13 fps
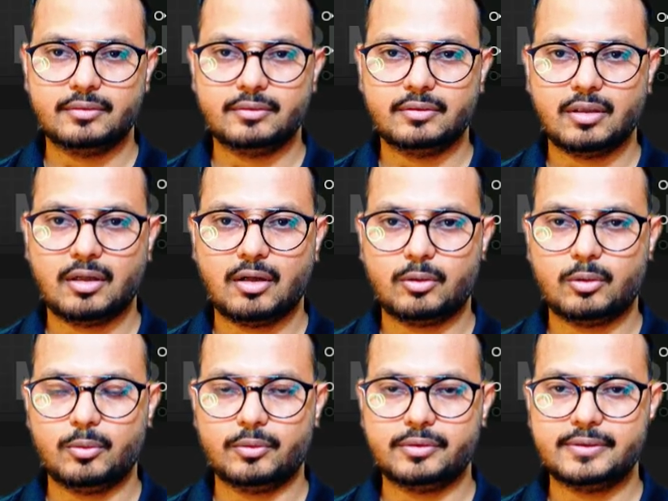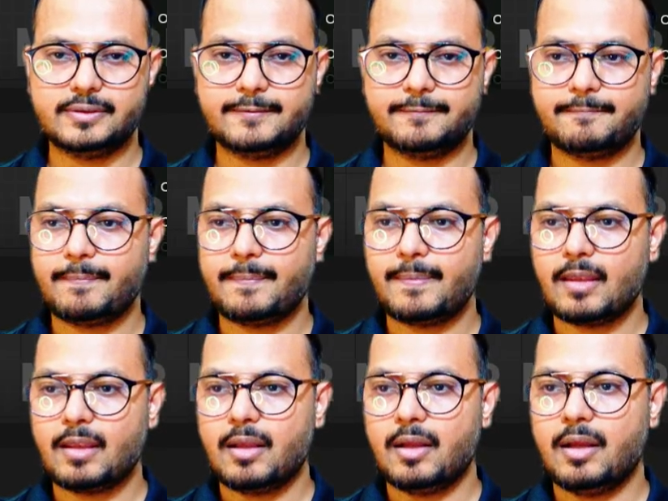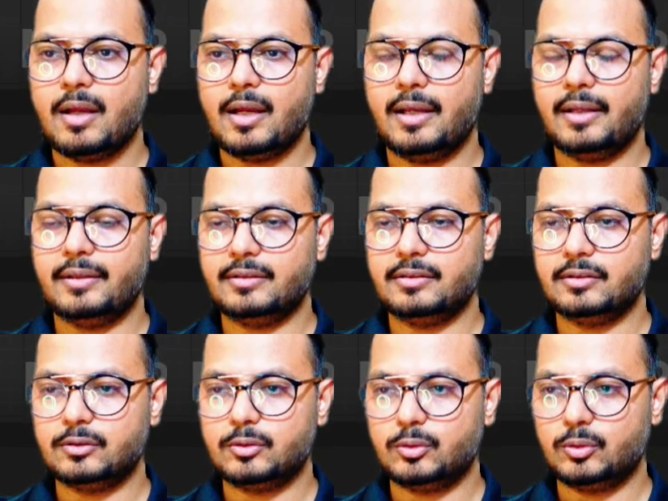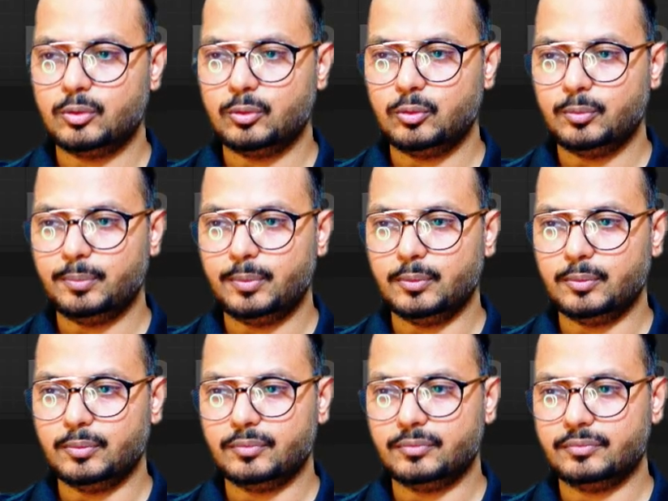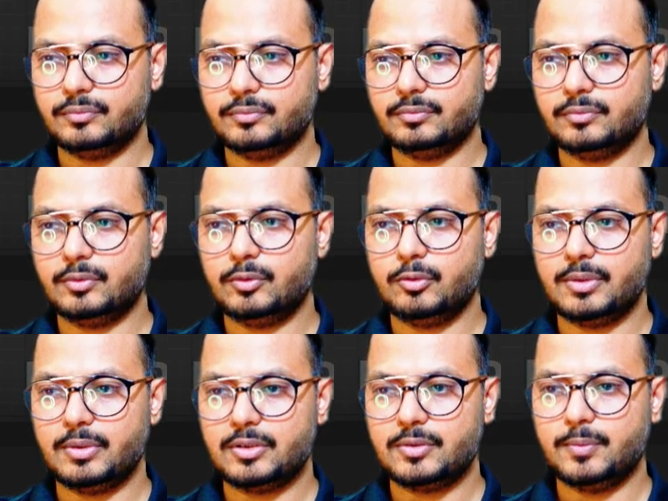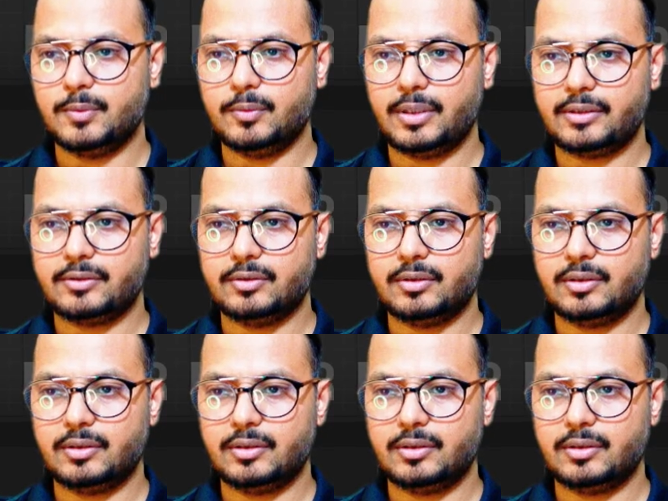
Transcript: how it looks. And this is too much blue actually.